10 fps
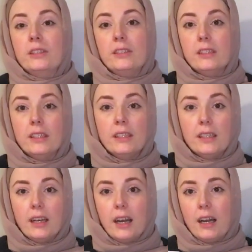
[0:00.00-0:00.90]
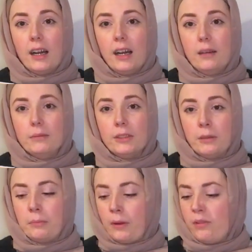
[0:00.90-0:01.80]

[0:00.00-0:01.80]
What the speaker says: good. You know,